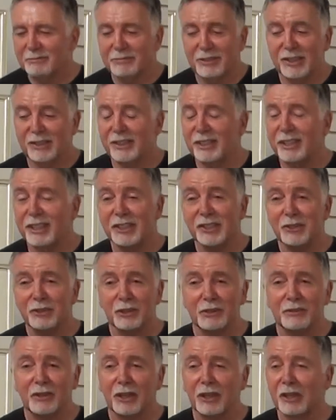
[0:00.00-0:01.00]
Just the
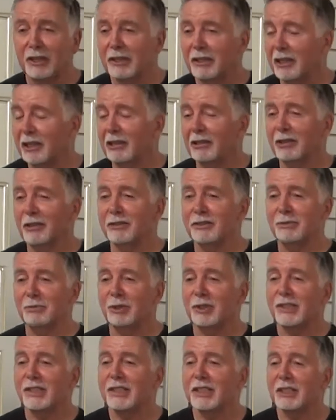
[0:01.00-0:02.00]
history of art and all the
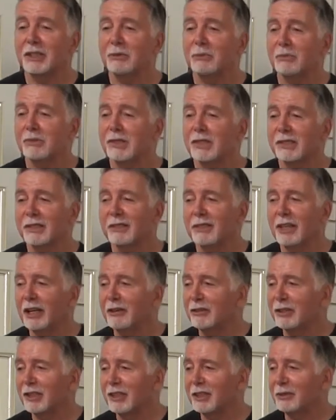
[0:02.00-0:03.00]
museums,
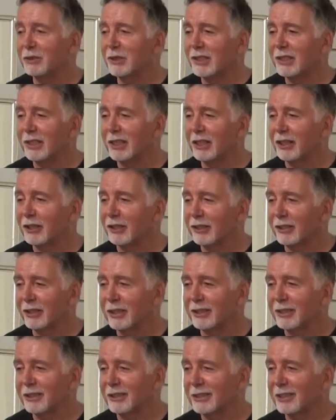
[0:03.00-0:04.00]
everything was there,
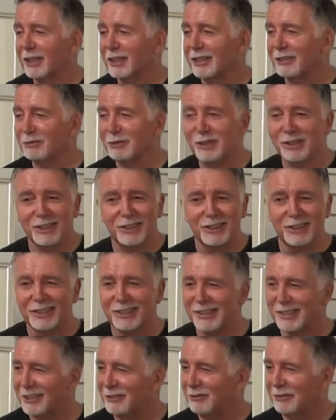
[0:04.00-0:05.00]
and I was
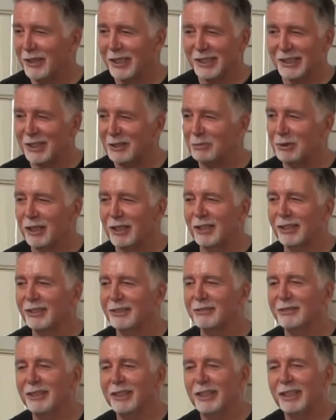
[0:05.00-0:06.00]
just affected by it.
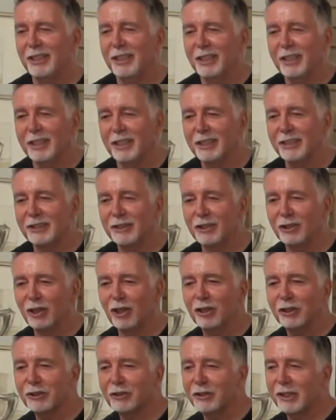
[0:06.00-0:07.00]
And the
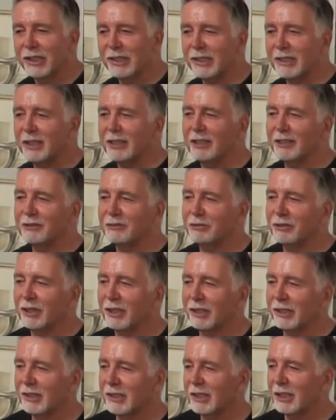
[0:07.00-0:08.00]
longer I stayed in
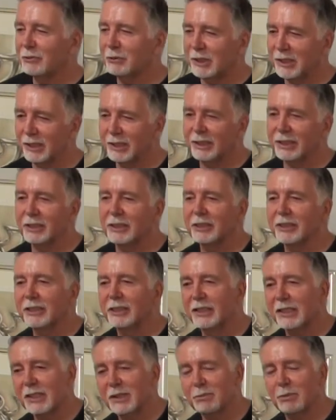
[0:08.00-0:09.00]
France, I went to Italy
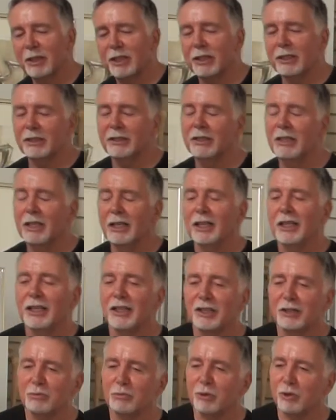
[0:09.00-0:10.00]
and Spain,
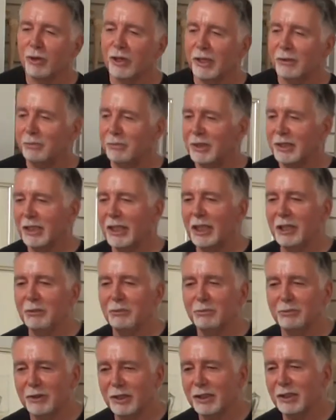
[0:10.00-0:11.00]
the more I became
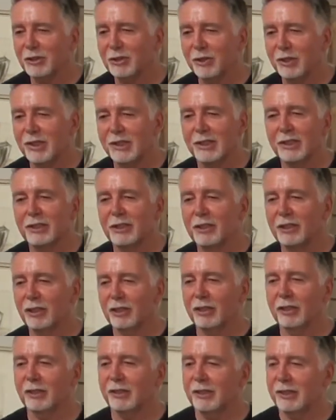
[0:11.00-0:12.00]
interested in
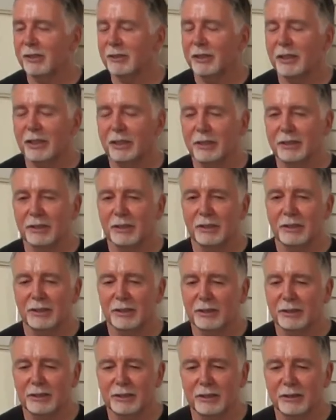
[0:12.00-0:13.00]
art,
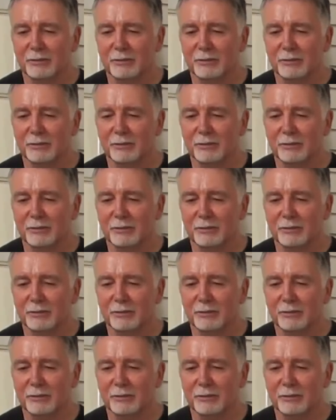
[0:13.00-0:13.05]
and